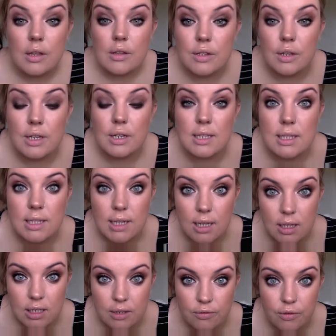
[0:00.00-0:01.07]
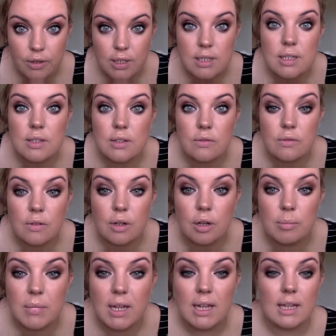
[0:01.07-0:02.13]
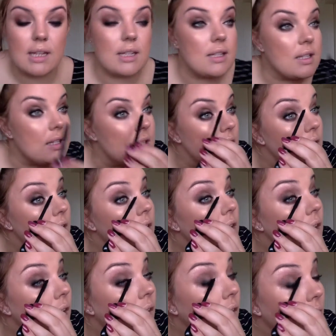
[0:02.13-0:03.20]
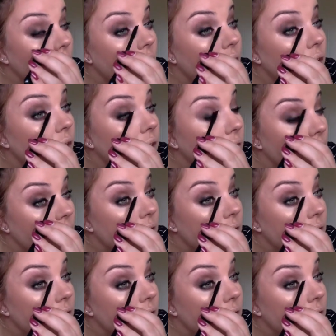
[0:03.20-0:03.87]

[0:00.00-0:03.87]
So you can see the difference on me. It's a lot,